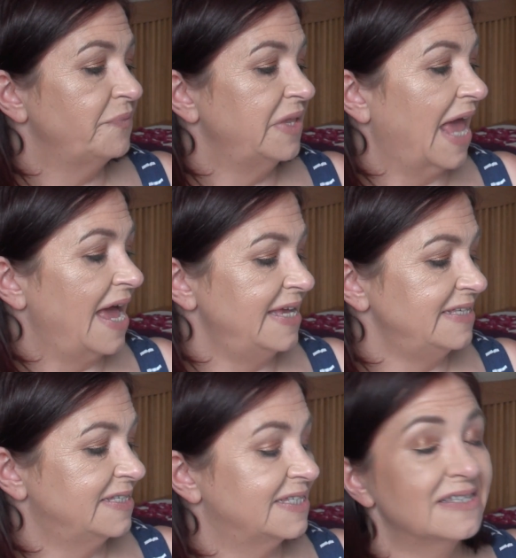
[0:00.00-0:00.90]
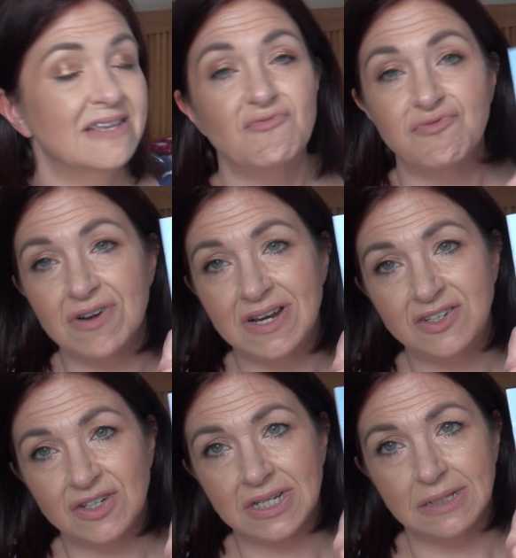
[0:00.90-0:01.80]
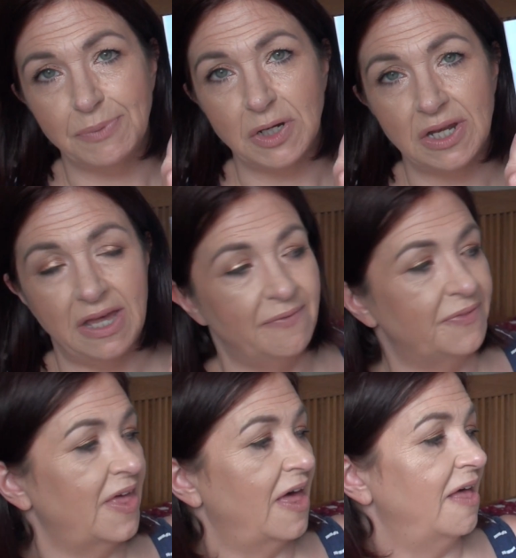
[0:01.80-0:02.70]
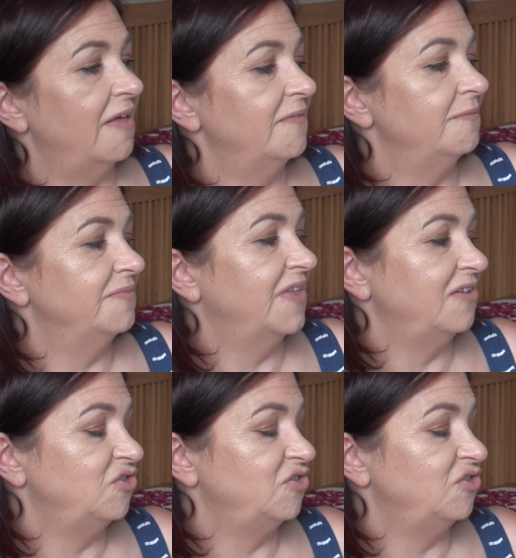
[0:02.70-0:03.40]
Yeah, it's a really good little booklet that they